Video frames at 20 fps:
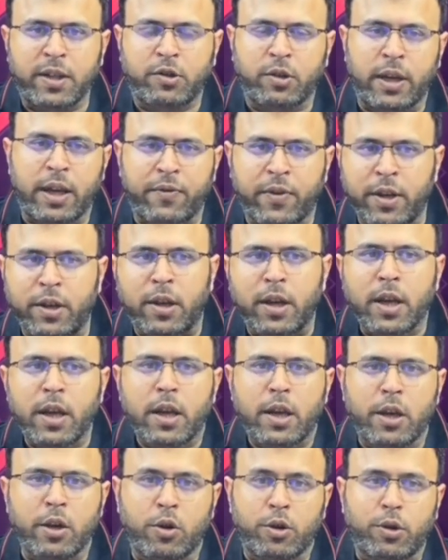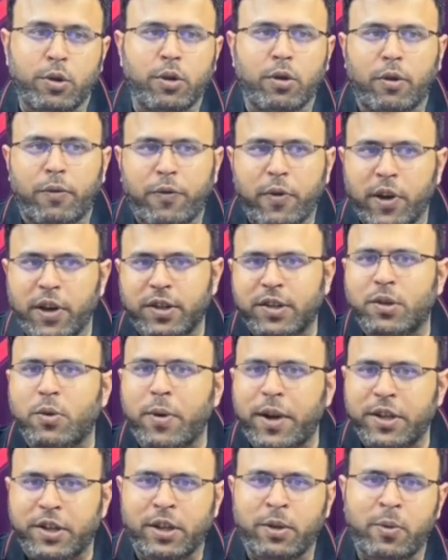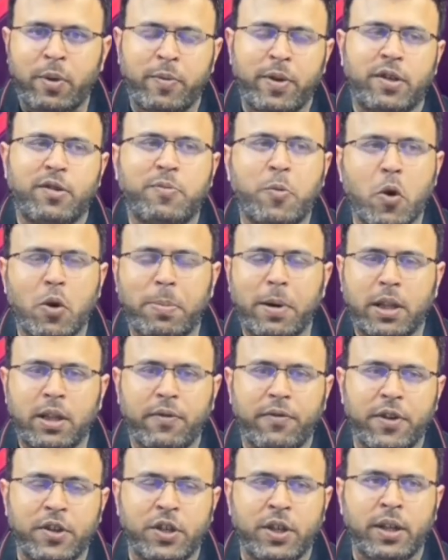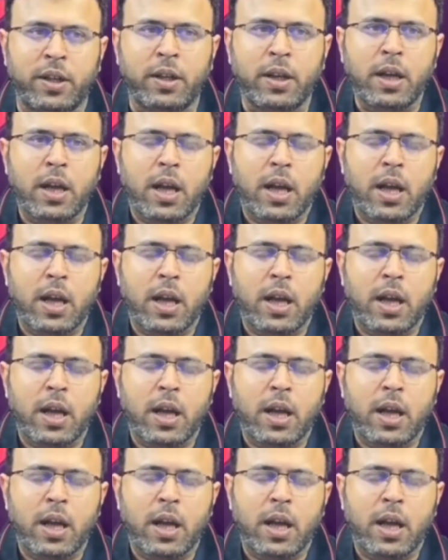So even to your first question, when we spoke about the vision,